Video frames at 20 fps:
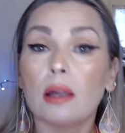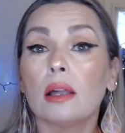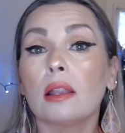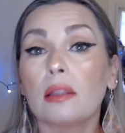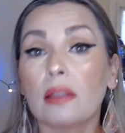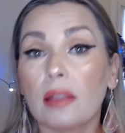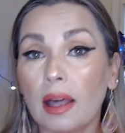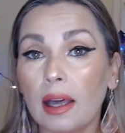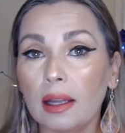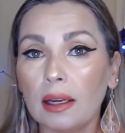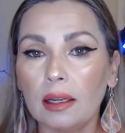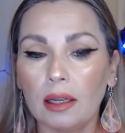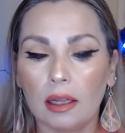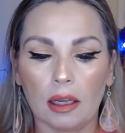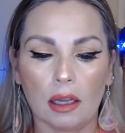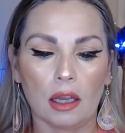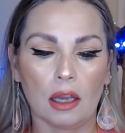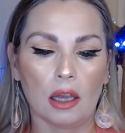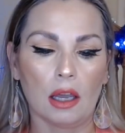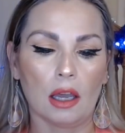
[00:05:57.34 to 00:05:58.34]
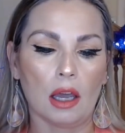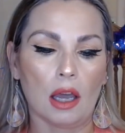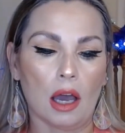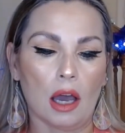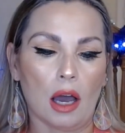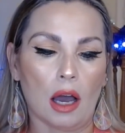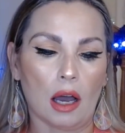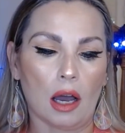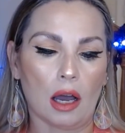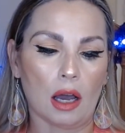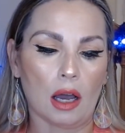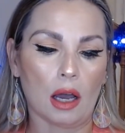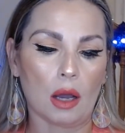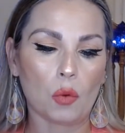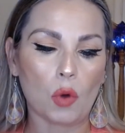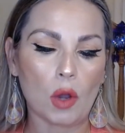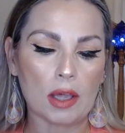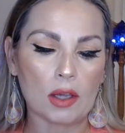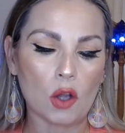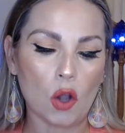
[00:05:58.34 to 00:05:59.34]
Then uh,
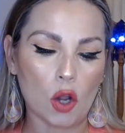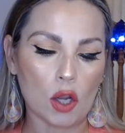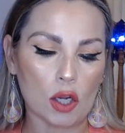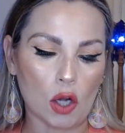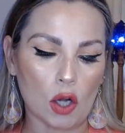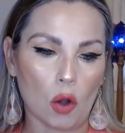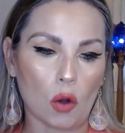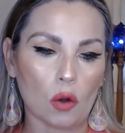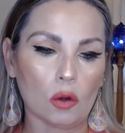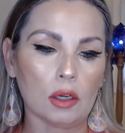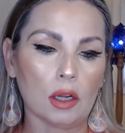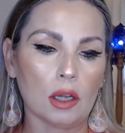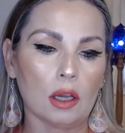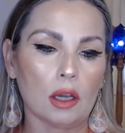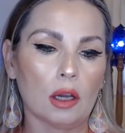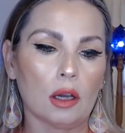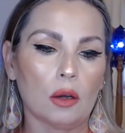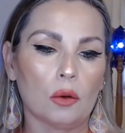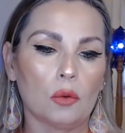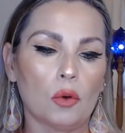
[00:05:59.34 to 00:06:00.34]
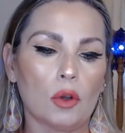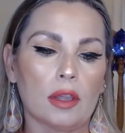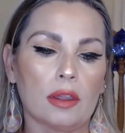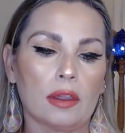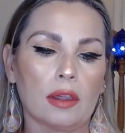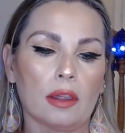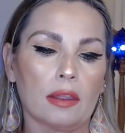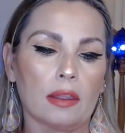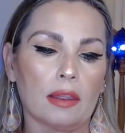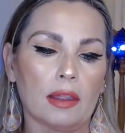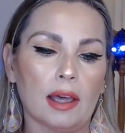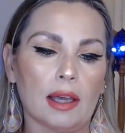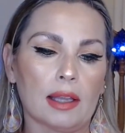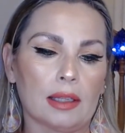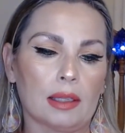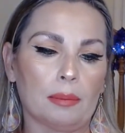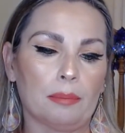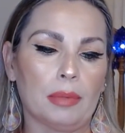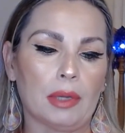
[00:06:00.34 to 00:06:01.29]
we're going on with that